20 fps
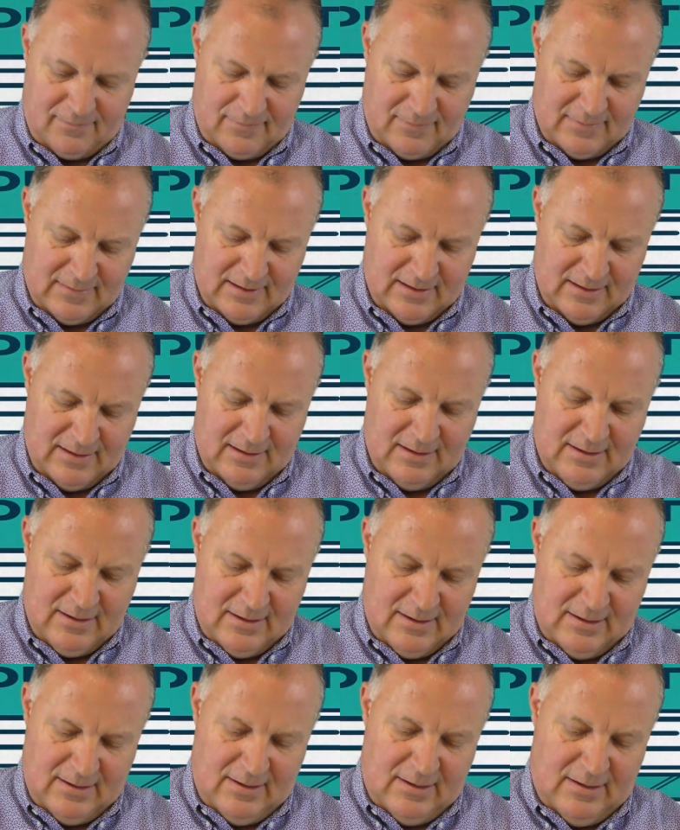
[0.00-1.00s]

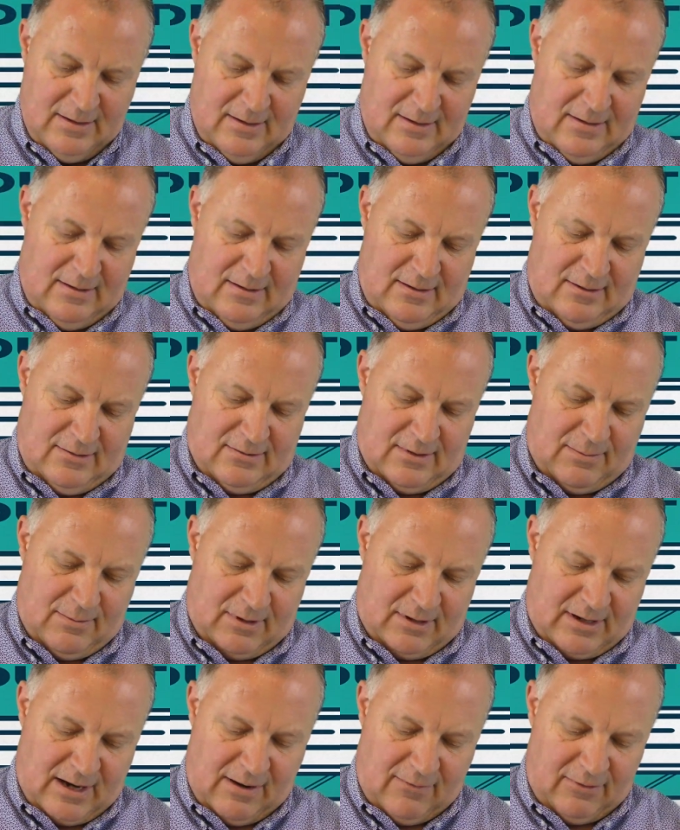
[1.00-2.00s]
So I'm
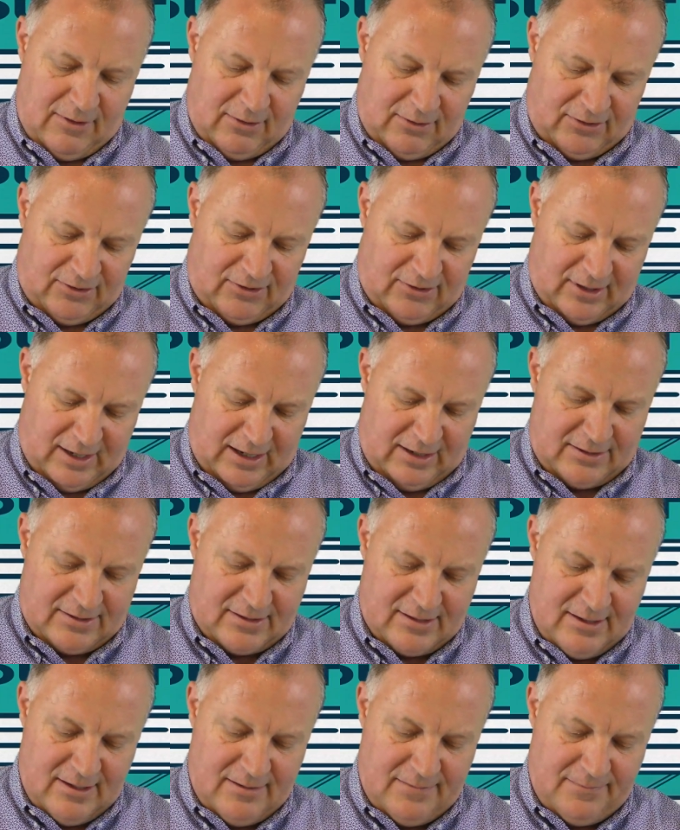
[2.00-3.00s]
going to cover those slits.